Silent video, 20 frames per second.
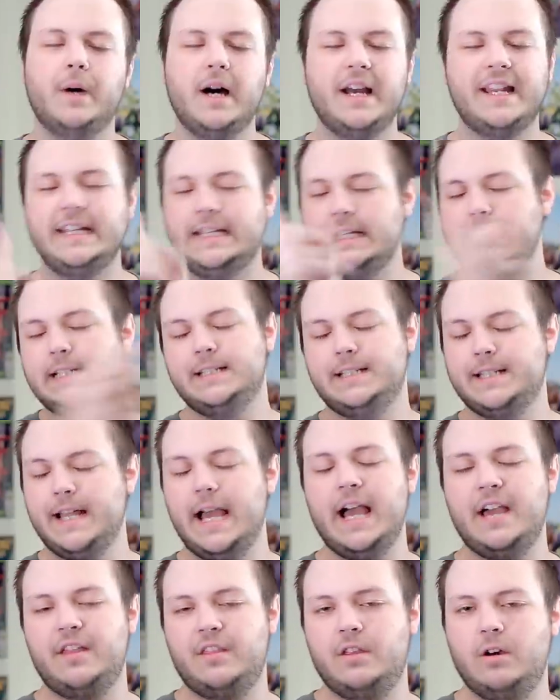But he didn't
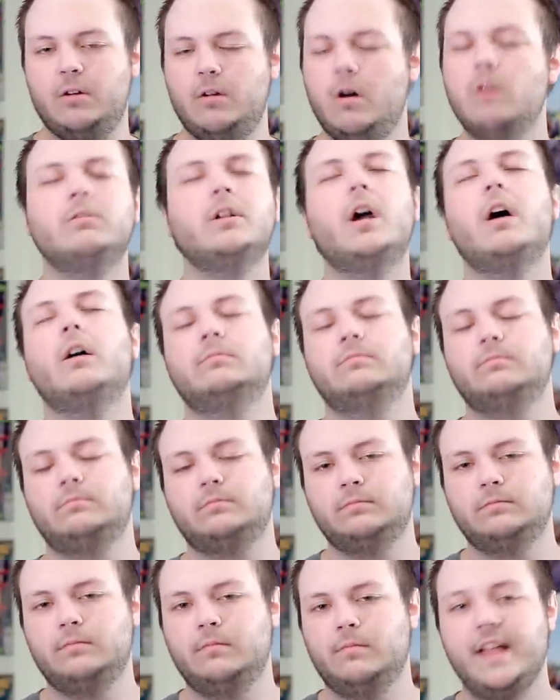die though, oh no.
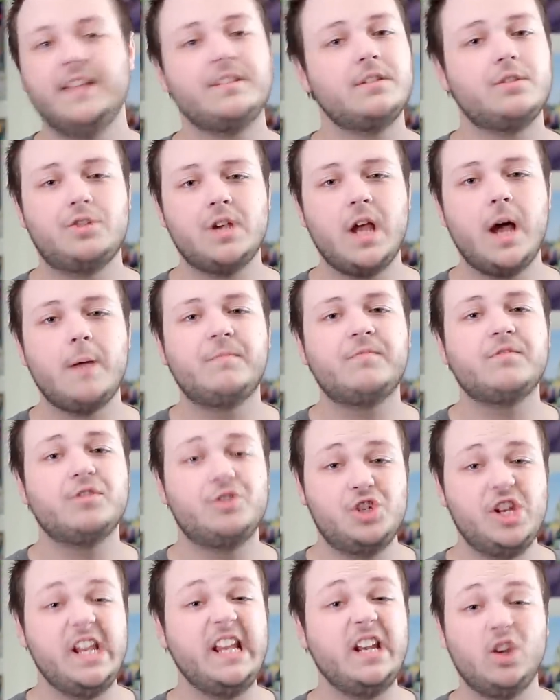That's a job for
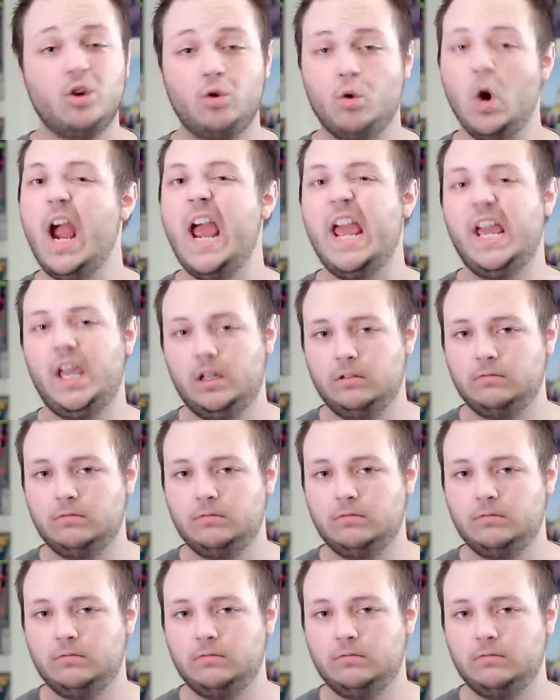Jean Grey.